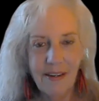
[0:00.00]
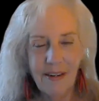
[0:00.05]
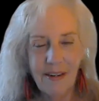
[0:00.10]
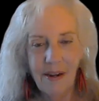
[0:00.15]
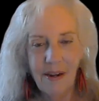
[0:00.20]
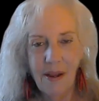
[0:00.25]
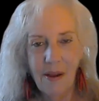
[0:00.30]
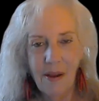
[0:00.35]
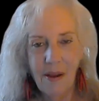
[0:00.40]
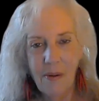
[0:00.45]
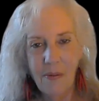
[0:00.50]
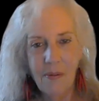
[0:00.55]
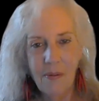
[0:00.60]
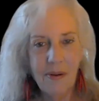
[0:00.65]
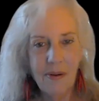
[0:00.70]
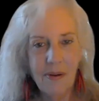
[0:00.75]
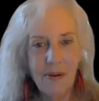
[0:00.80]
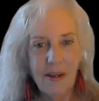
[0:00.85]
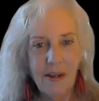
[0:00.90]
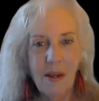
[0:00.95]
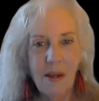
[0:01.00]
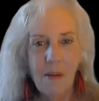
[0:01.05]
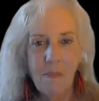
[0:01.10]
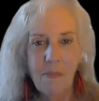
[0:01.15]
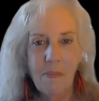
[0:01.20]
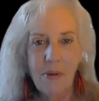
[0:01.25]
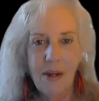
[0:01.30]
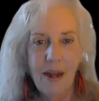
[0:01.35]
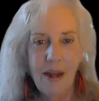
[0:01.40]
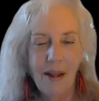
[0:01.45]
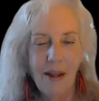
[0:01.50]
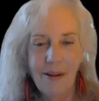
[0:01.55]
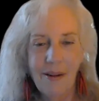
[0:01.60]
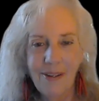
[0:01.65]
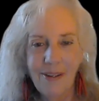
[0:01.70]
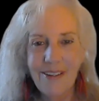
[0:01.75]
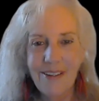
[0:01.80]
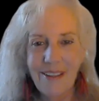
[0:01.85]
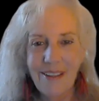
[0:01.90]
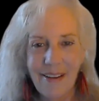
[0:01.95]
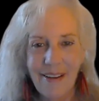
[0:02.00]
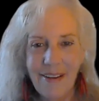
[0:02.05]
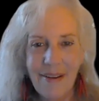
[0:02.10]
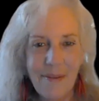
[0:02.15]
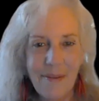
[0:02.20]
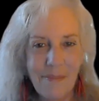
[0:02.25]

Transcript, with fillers: you know, but I look like